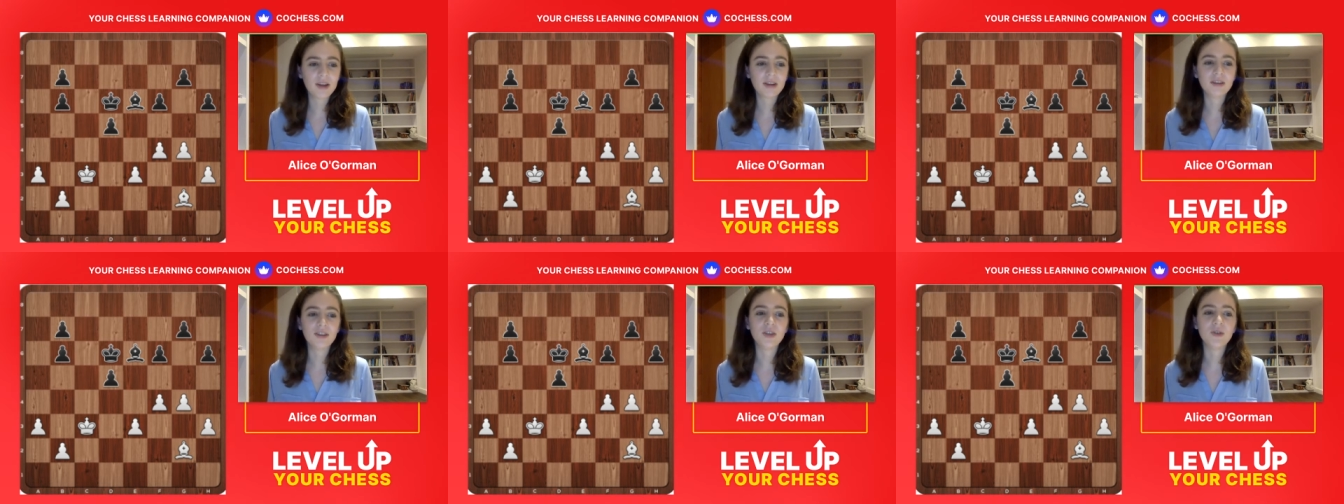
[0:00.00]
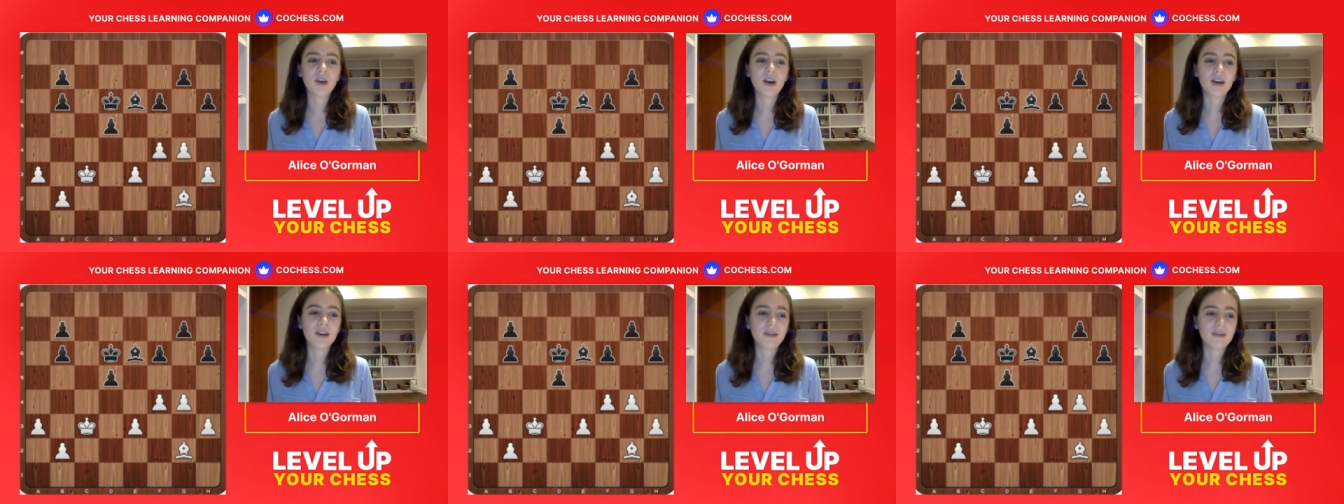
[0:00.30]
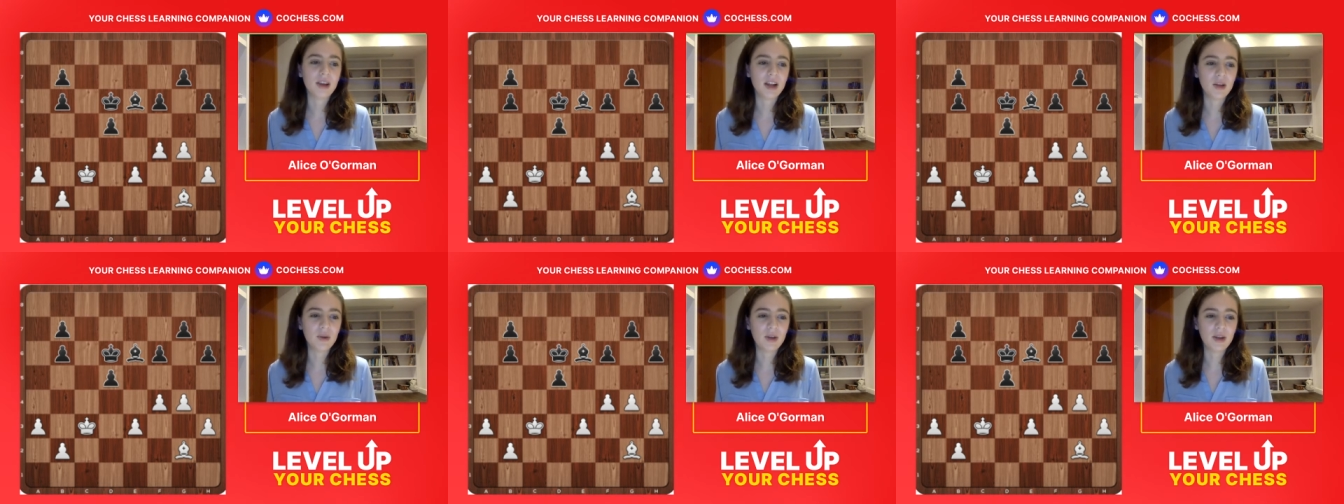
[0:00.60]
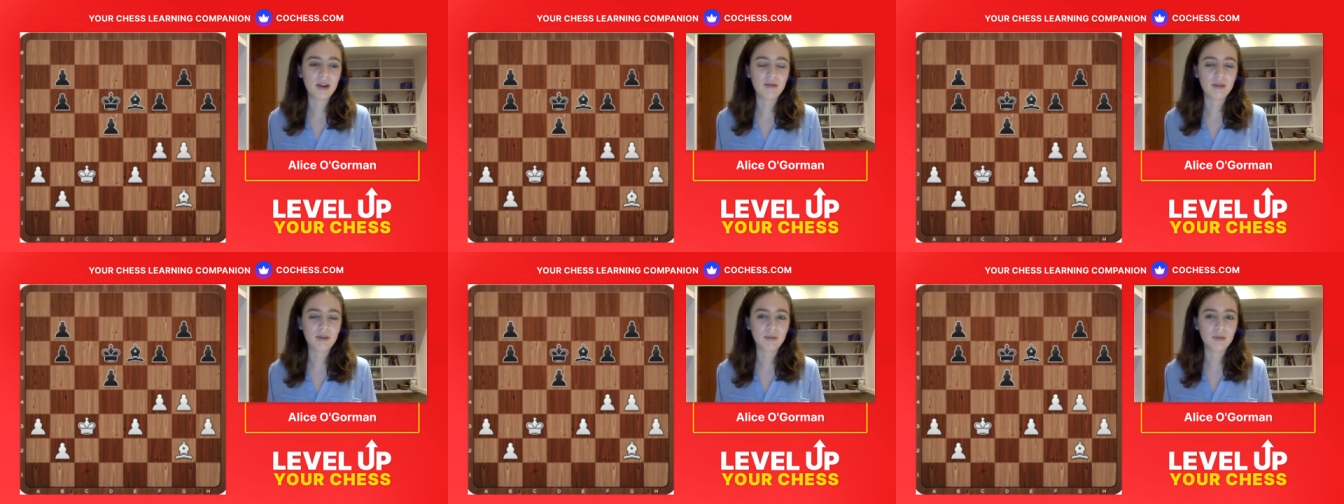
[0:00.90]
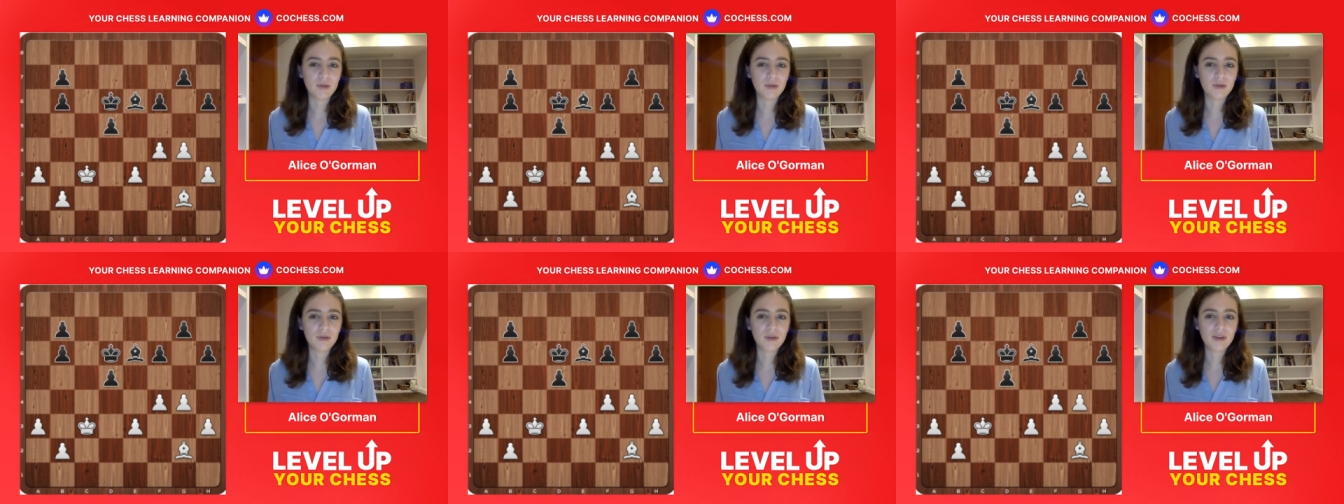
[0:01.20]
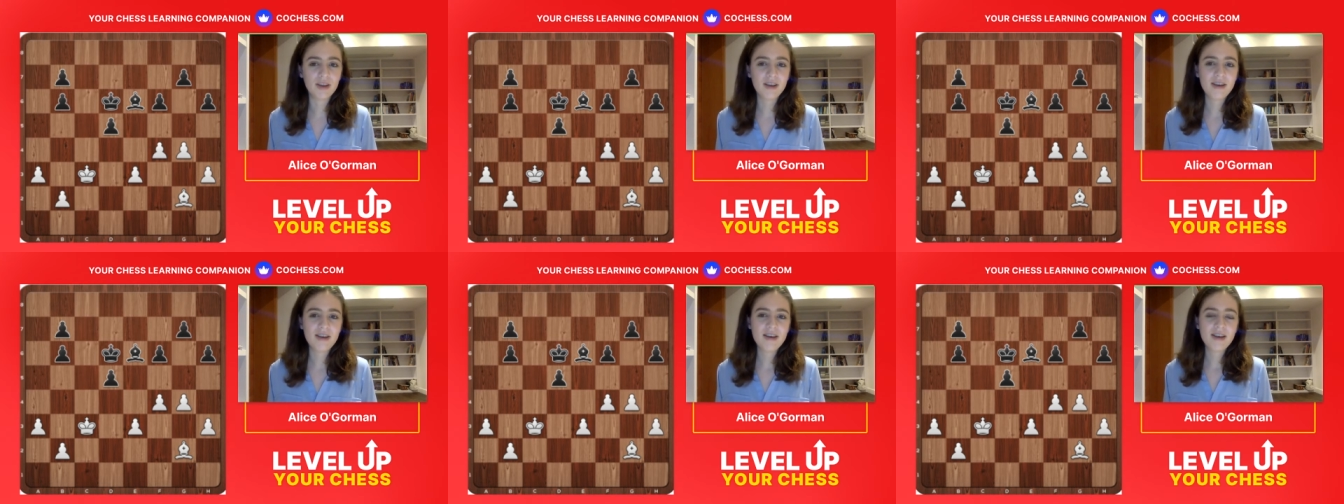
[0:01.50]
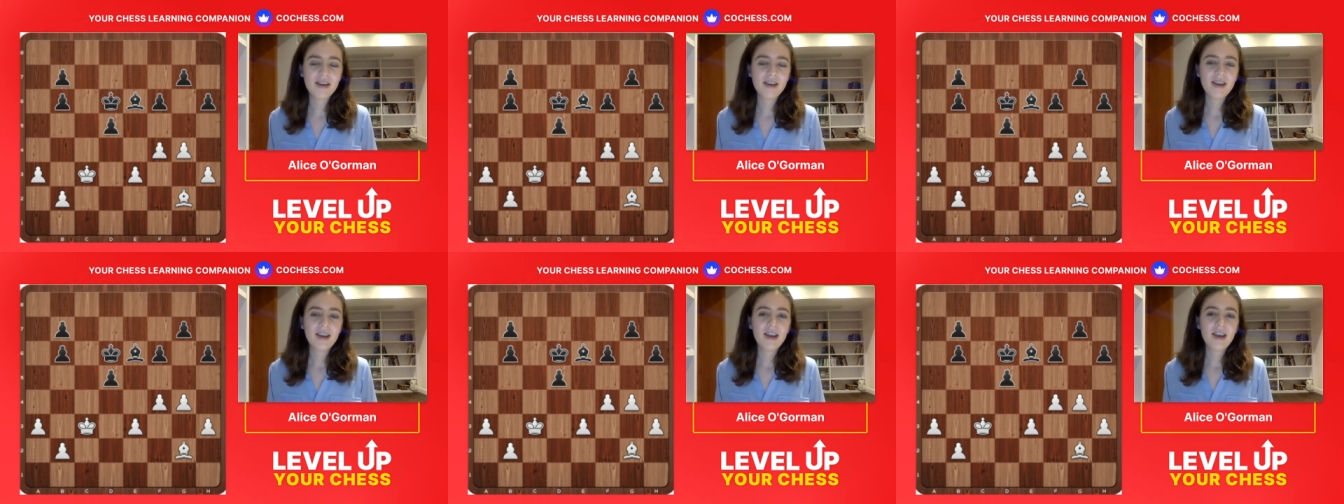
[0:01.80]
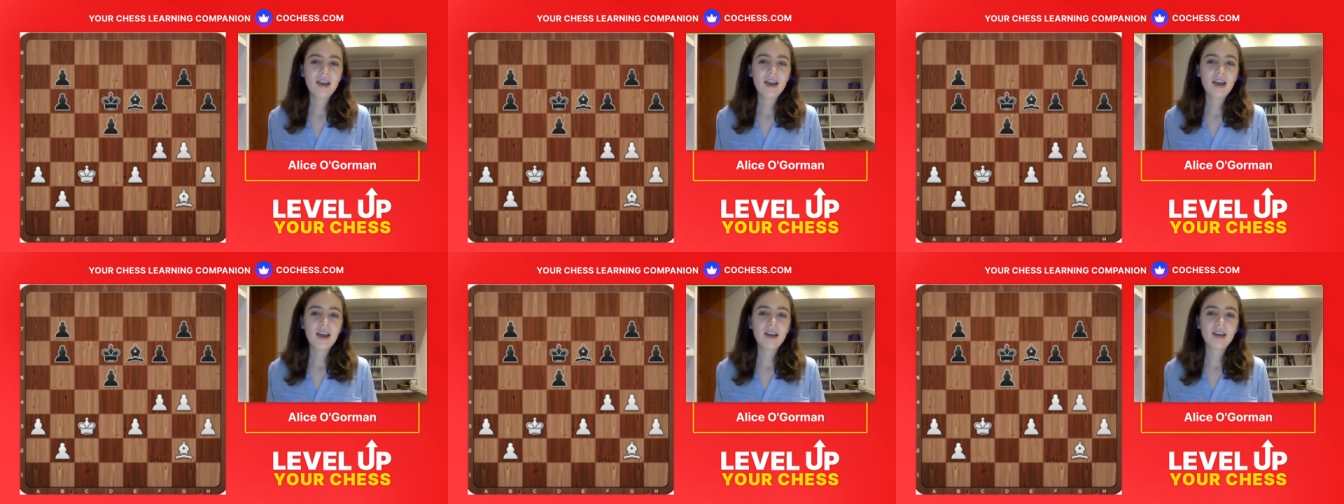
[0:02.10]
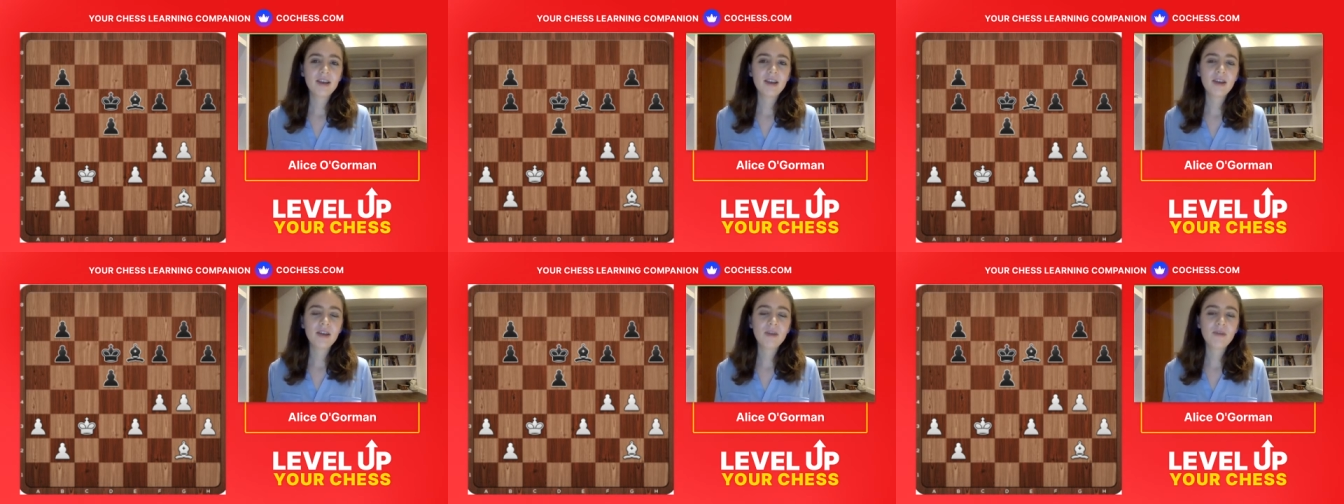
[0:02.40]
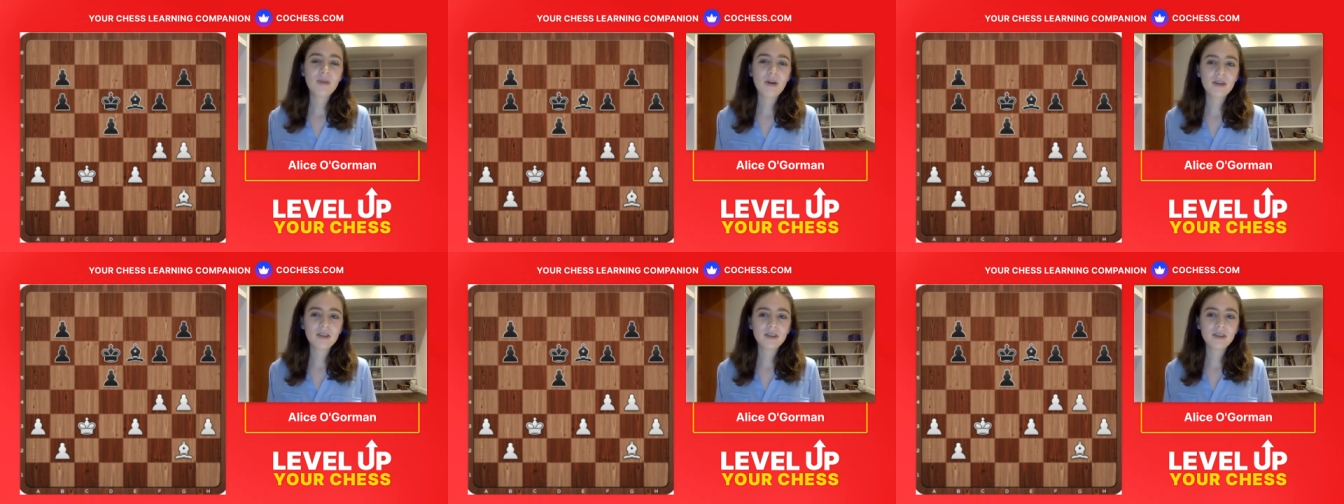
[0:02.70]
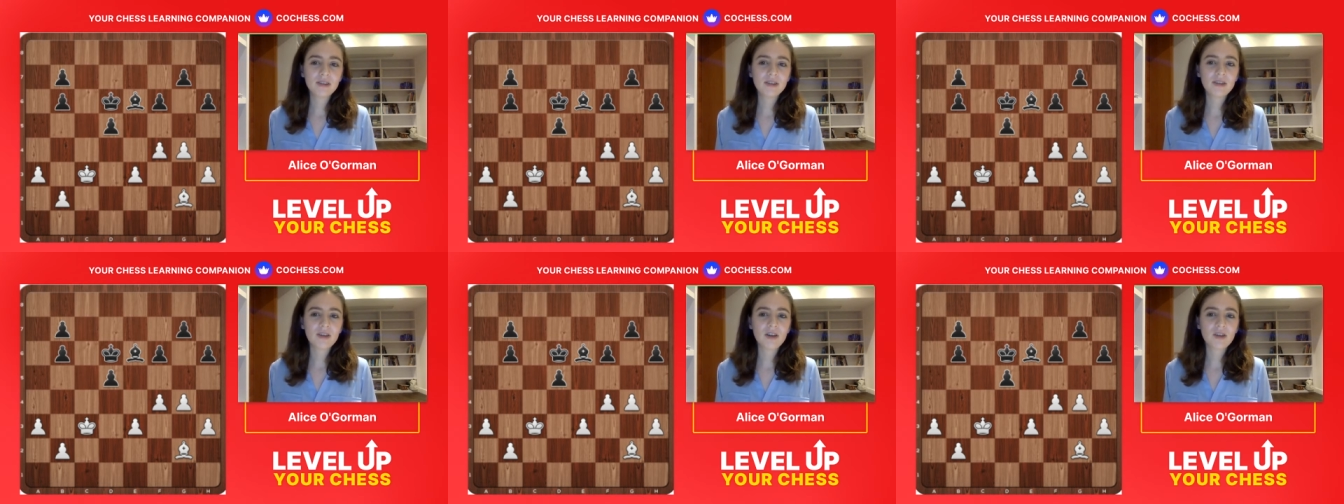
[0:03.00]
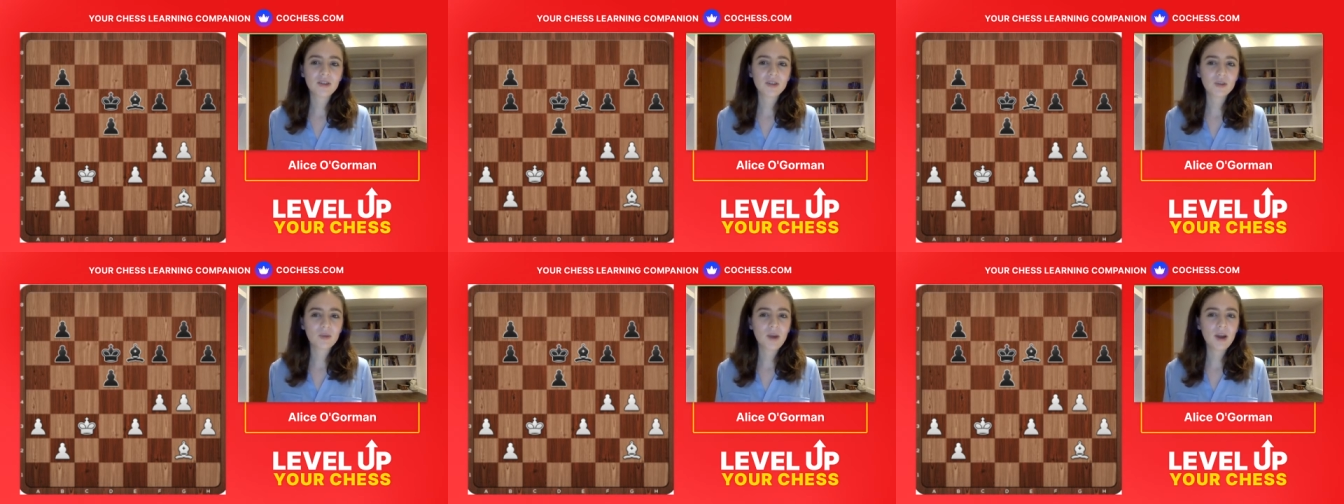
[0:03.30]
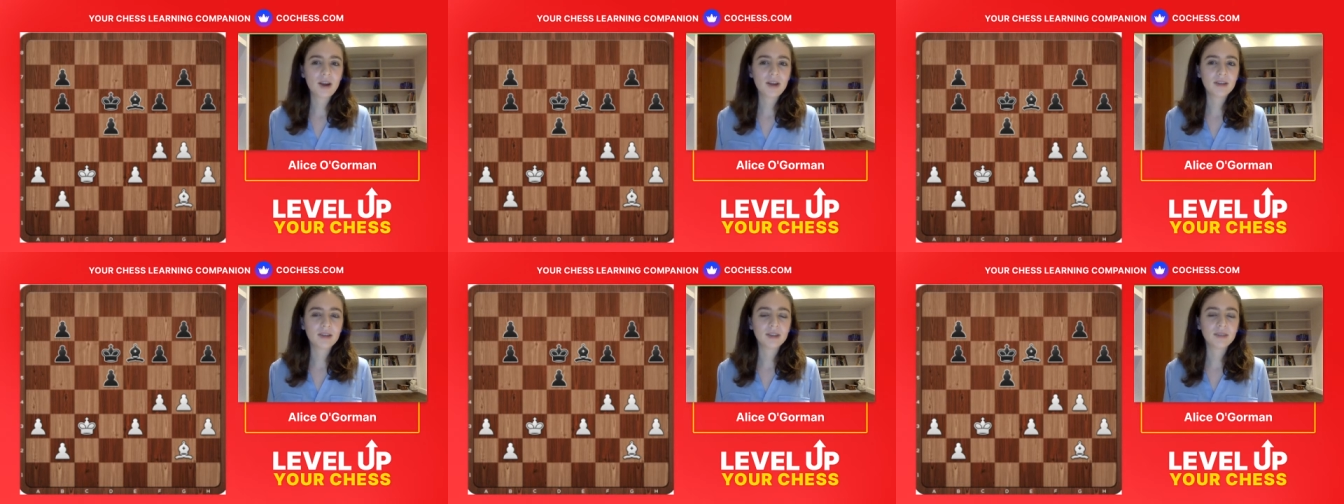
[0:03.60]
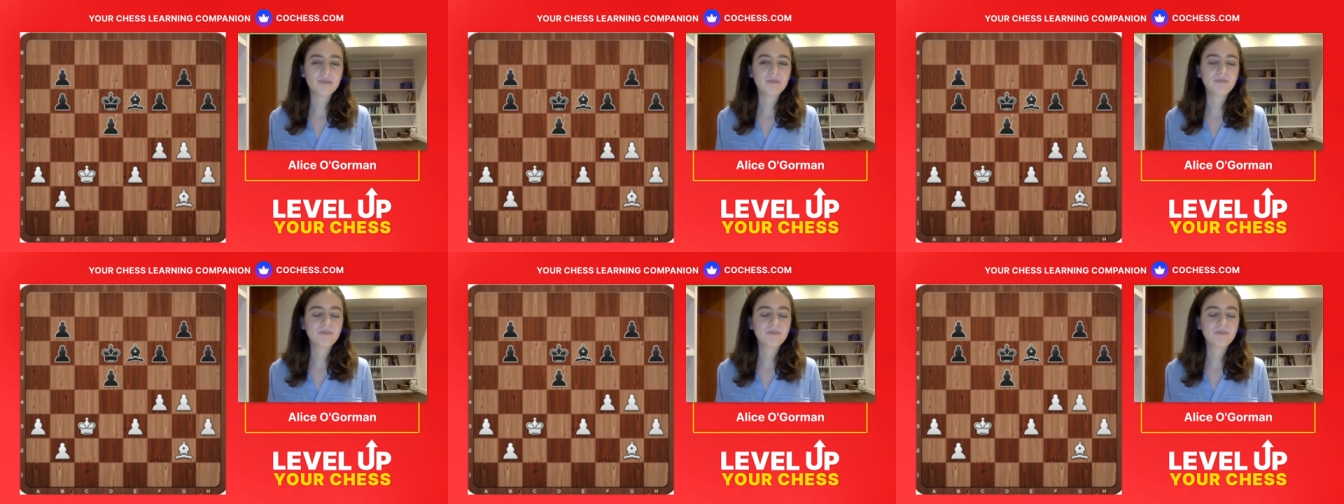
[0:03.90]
because you can't evaluate every move. Get your pawns on dark squares.